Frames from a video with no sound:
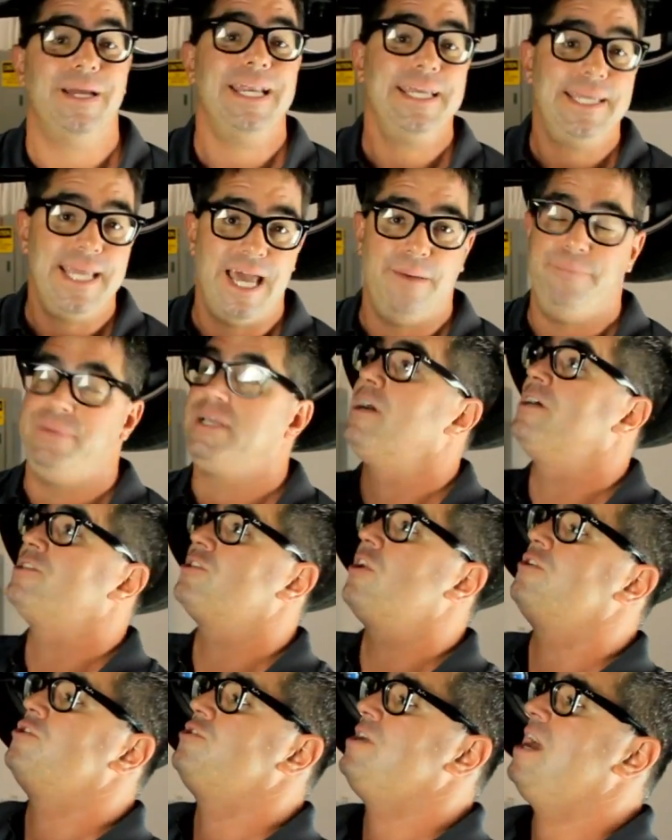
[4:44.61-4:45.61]
But again,
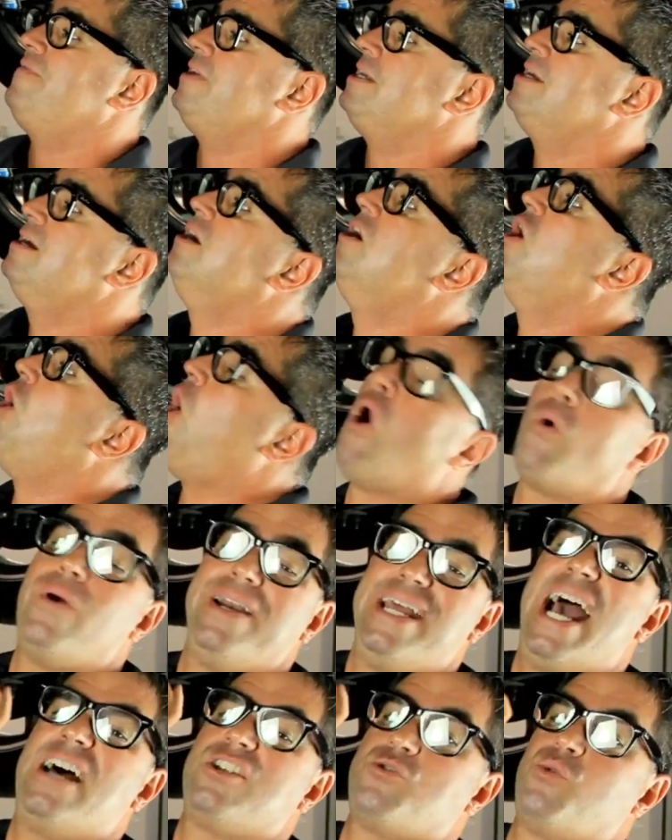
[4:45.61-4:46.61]
because our Chevy
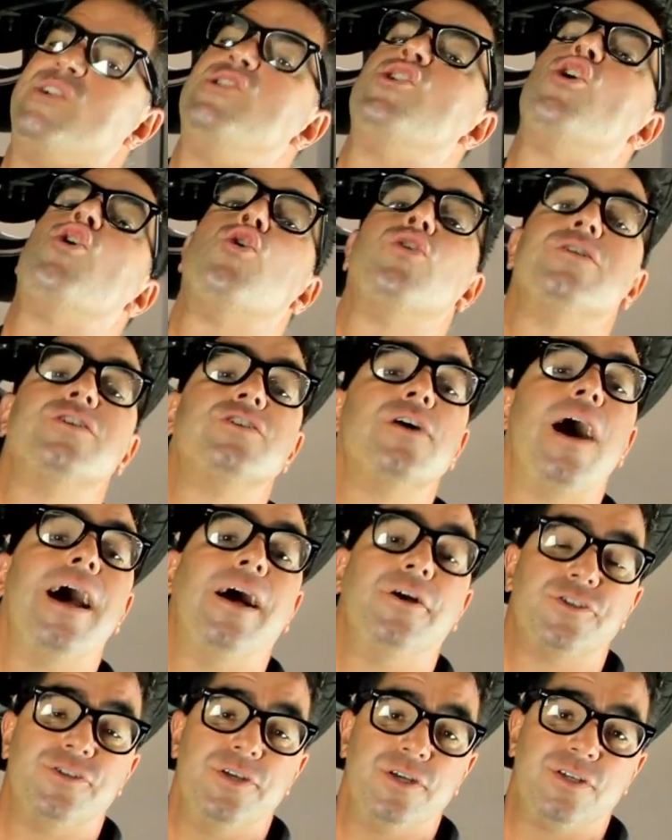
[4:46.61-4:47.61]
already has a return
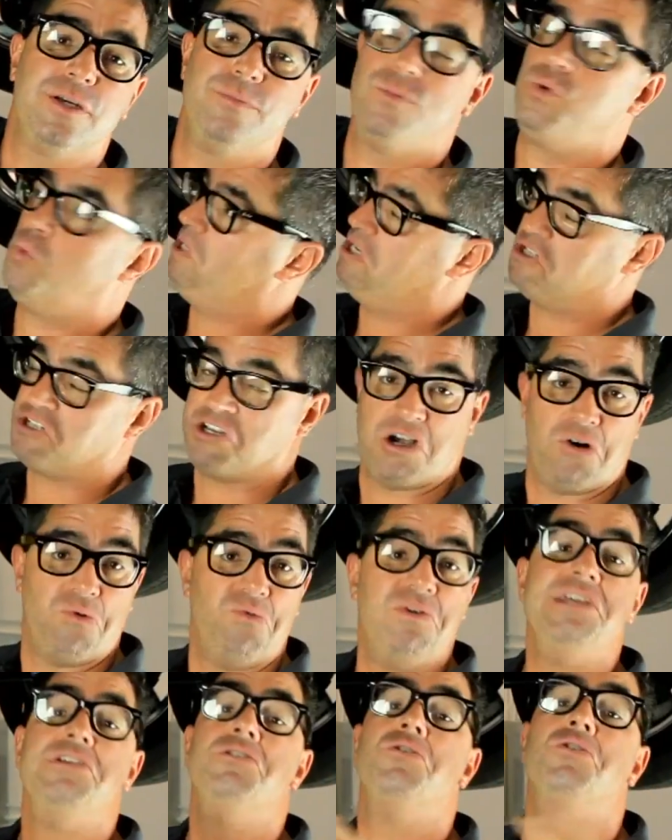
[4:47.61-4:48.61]
style system, we're just going
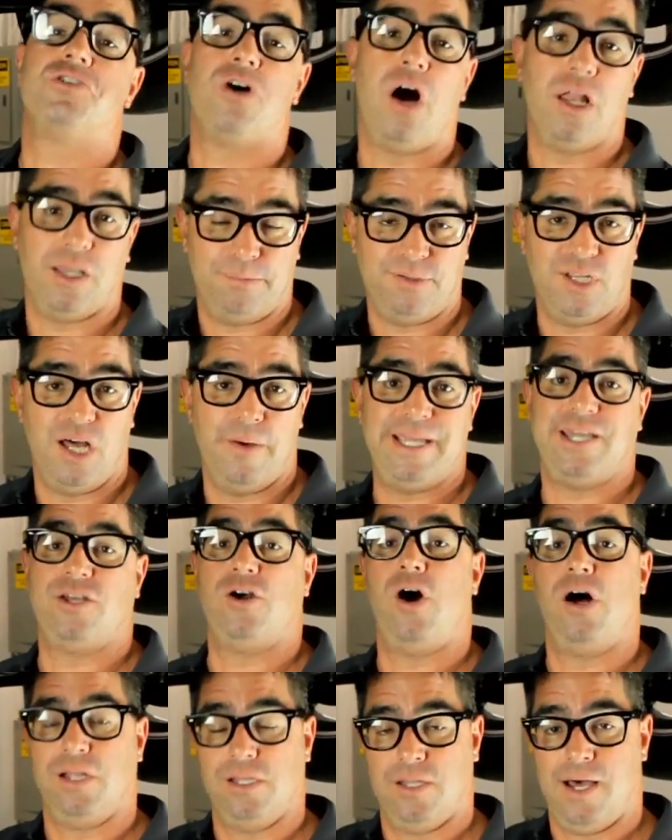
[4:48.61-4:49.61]
to reuse all the plumbing
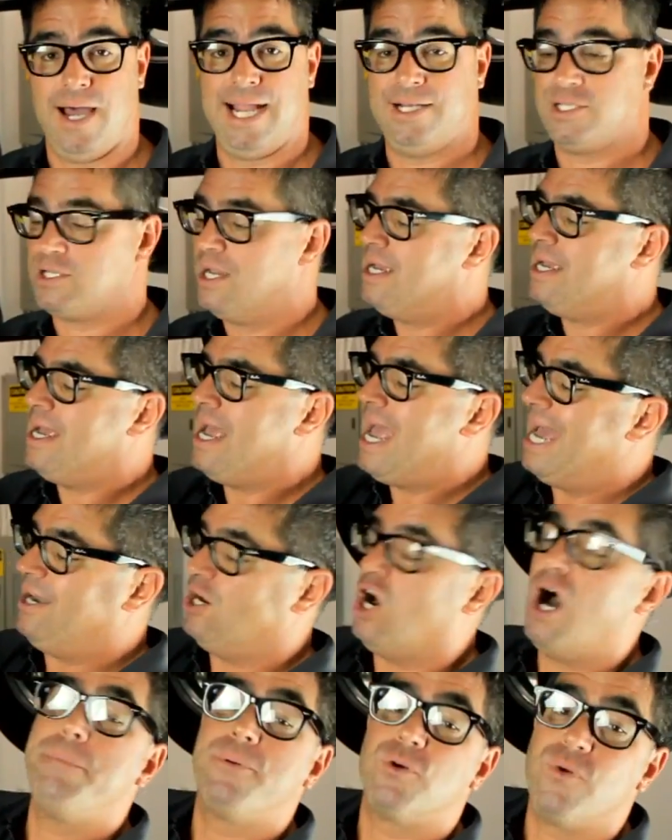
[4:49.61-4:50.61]
and all the lines
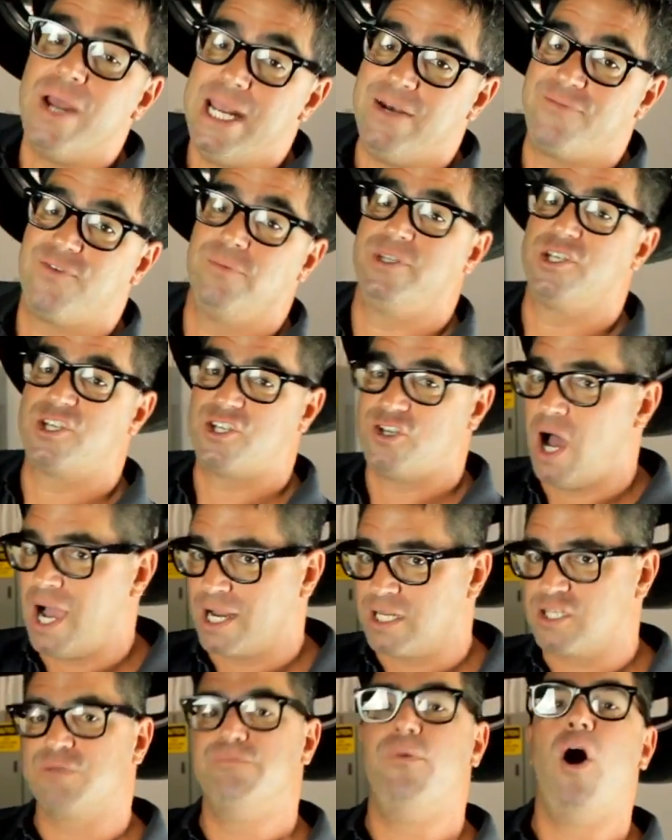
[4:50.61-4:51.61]
and upgrade from the
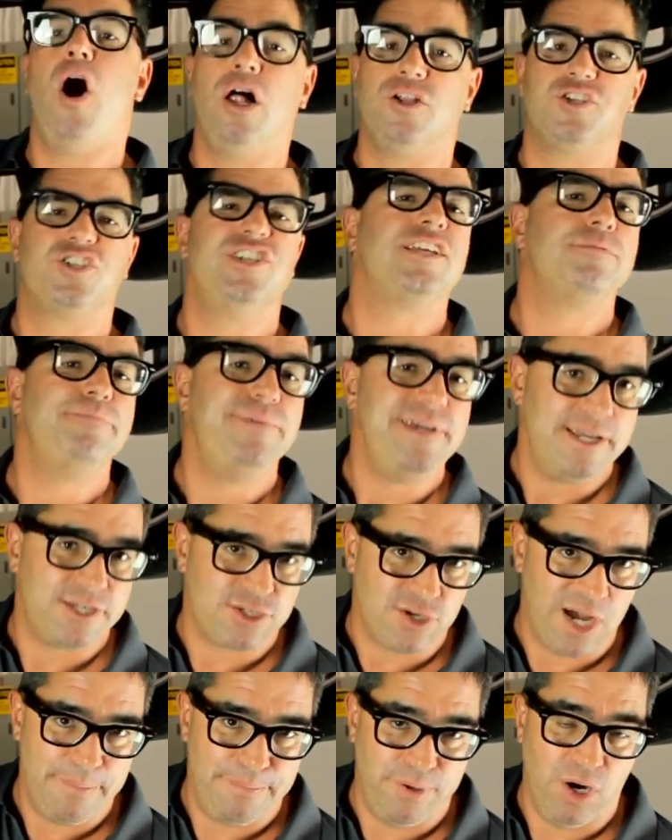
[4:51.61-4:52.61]
stock small 6
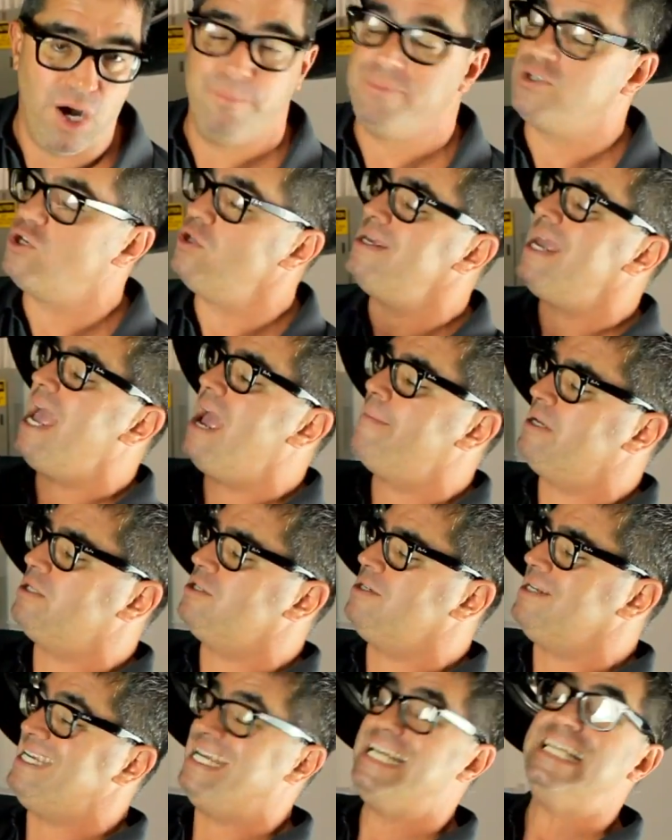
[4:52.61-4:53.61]
PSI pump to the
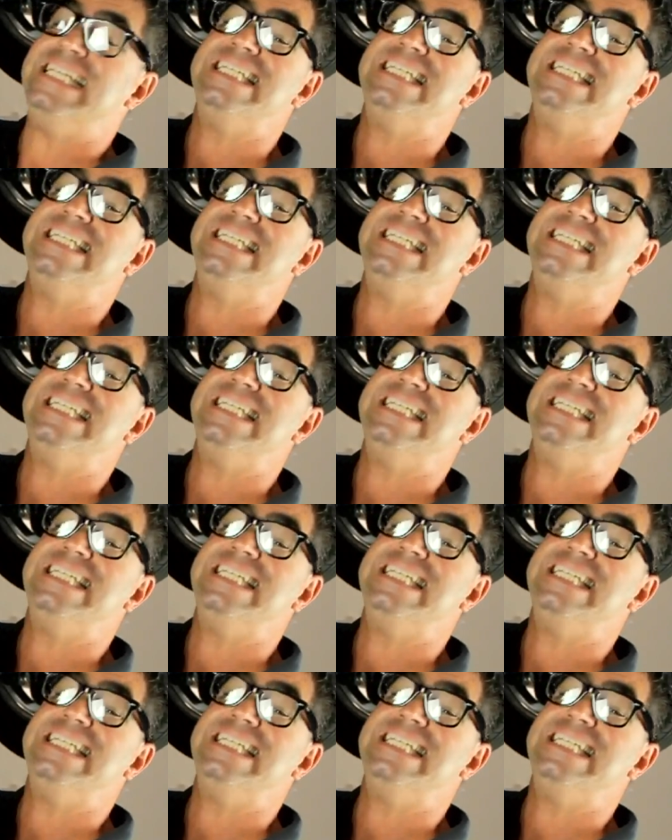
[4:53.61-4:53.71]
MSD